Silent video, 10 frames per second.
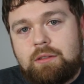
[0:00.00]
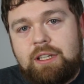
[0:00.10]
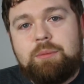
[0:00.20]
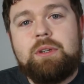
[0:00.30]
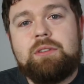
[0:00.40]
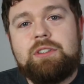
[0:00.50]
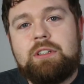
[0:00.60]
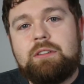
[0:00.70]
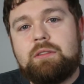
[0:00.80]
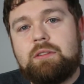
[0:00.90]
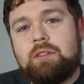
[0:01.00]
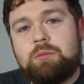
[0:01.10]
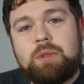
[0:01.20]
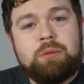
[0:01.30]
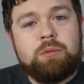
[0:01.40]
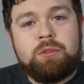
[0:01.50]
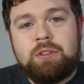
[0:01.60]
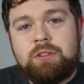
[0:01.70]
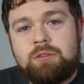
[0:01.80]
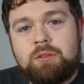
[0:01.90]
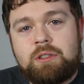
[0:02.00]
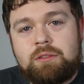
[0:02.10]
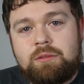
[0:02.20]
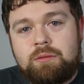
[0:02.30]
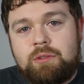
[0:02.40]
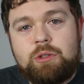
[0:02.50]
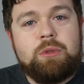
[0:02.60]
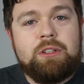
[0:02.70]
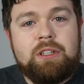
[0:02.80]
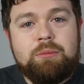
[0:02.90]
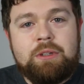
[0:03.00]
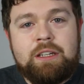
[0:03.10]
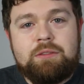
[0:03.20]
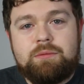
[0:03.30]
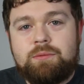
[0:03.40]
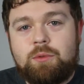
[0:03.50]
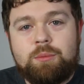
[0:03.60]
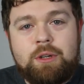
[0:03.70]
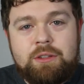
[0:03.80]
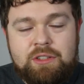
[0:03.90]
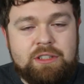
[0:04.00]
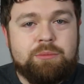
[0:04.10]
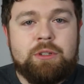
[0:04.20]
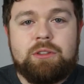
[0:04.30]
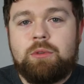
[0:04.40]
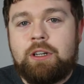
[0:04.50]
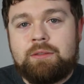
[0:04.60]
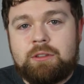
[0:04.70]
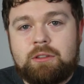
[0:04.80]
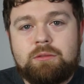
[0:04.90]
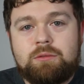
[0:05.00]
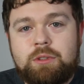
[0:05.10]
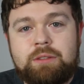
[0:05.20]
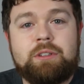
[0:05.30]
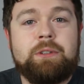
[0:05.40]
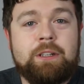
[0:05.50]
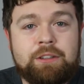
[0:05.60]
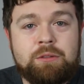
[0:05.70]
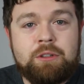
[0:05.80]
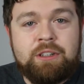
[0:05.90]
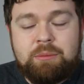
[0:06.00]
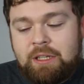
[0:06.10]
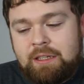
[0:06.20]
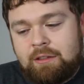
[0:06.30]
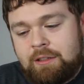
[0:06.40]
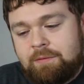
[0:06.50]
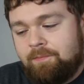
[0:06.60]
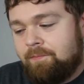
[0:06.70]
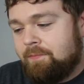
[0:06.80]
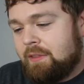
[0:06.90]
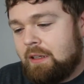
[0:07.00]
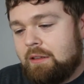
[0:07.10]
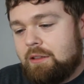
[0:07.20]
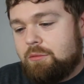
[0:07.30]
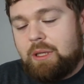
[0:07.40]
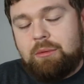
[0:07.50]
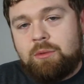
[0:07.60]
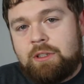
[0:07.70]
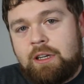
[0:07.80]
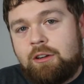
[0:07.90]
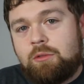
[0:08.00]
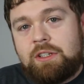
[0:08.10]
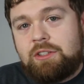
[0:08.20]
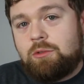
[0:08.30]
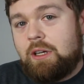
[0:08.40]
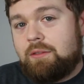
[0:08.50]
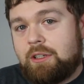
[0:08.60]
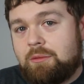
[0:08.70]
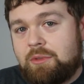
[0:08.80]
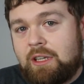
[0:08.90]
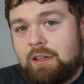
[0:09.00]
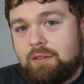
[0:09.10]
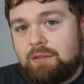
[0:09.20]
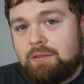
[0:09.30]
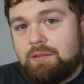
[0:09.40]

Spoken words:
keep using it, and maybe we'll do a 2-month update, 4-month, 6-month, whatever, whenever I feel like doing an update on it. Maybe when iOS 12 comes out,